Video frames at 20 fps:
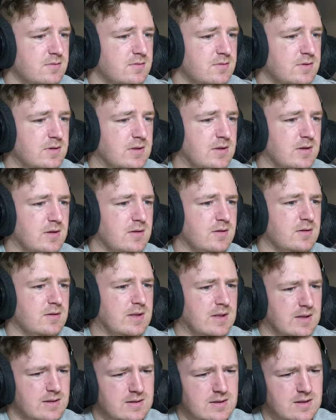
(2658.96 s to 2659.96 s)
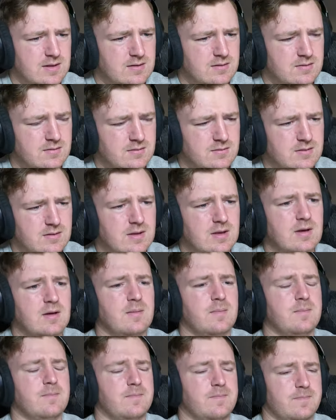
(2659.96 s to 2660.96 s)
Mooney. Did he get that?
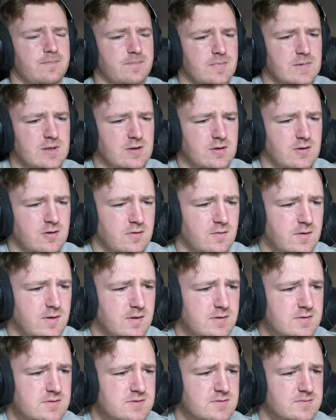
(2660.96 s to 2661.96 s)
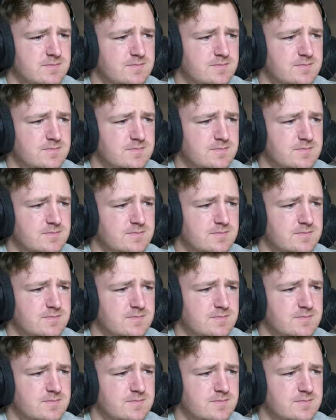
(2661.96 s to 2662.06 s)
Yeah. Now you got Raiders.